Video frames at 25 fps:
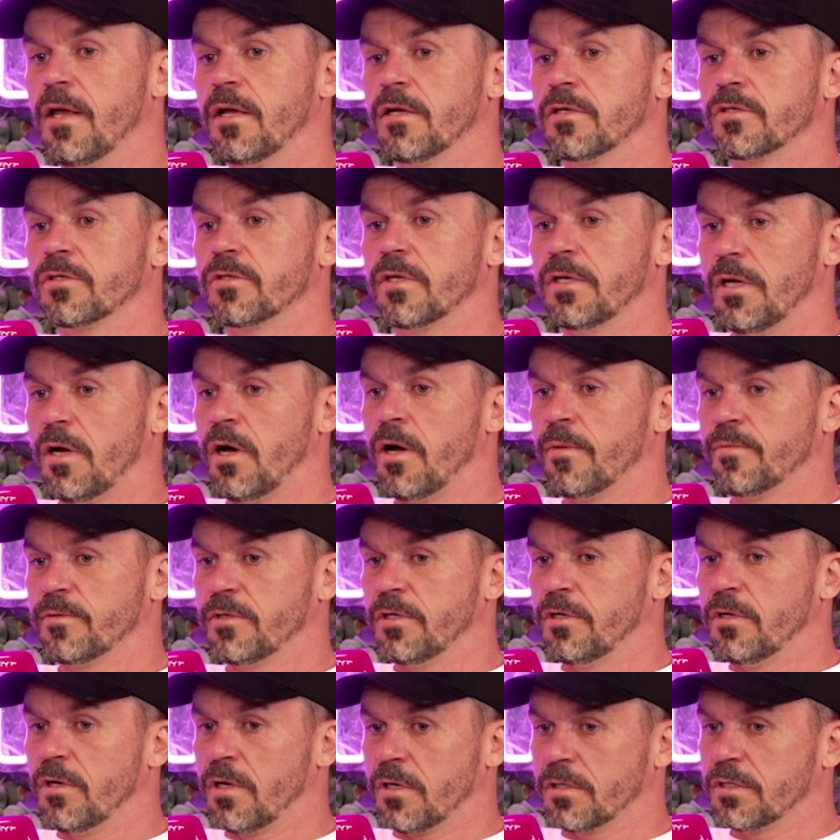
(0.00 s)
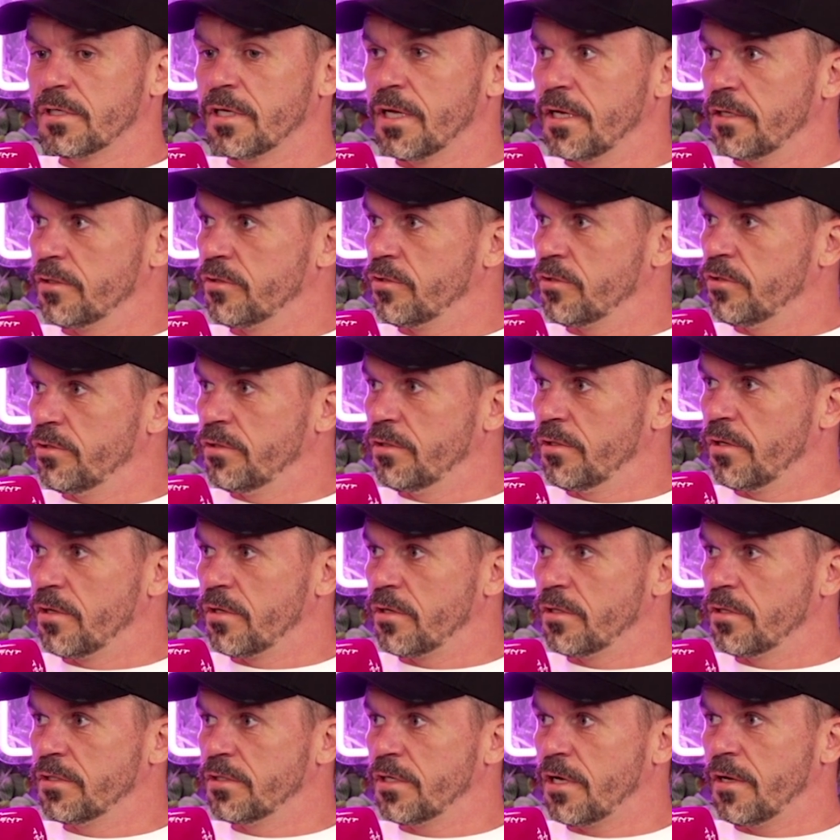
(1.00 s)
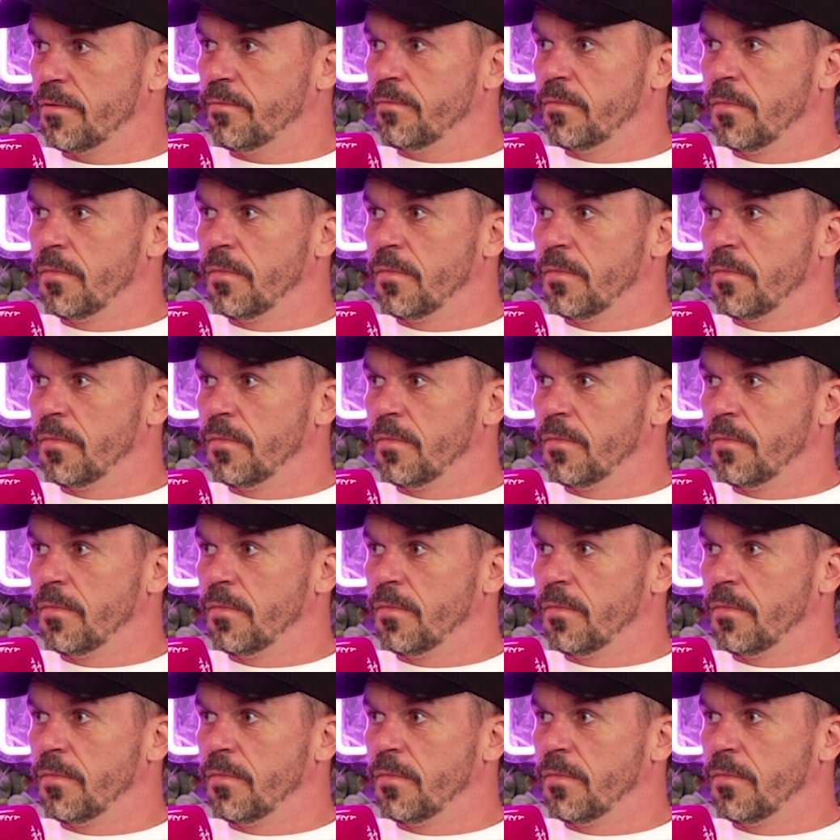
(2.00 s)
So I opted not to get surgery the 3rd time.